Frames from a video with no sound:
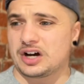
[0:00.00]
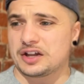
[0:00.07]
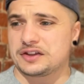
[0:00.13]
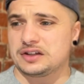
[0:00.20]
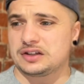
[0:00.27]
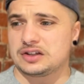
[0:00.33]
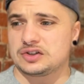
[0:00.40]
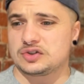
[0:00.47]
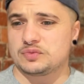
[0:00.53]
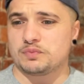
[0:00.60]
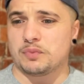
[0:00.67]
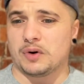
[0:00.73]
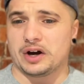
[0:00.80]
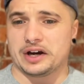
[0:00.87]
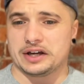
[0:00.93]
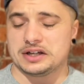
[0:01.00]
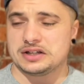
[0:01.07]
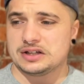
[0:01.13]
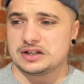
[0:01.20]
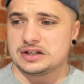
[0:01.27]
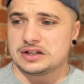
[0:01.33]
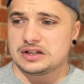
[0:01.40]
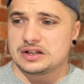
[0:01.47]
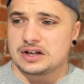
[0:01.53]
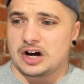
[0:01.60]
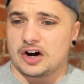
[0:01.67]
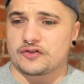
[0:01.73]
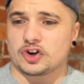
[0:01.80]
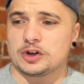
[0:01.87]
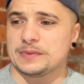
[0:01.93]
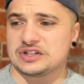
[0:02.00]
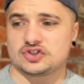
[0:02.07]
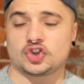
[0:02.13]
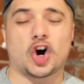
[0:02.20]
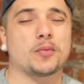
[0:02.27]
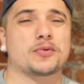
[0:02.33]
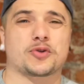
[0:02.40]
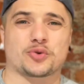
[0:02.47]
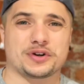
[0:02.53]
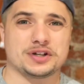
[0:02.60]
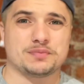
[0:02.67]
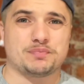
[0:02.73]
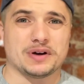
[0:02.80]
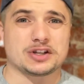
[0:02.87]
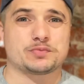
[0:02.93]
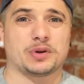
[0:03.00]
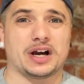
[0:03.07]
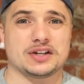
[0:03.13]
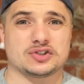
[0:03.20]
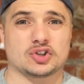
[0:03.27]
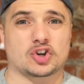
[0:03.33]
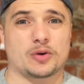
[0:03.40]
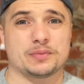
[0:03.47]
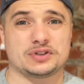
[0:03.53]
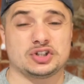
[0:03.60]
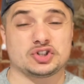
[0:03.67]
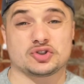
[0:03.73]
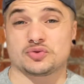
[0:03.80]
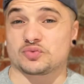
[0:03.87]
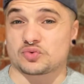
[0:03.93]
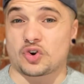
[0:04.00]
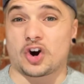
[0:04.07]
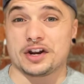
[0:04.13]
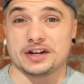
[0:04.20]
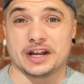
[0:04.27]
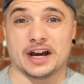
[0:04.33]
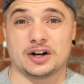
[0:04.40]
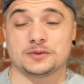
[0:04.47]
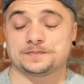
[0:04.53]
I think I've got him as top 3 best players in the competition right now.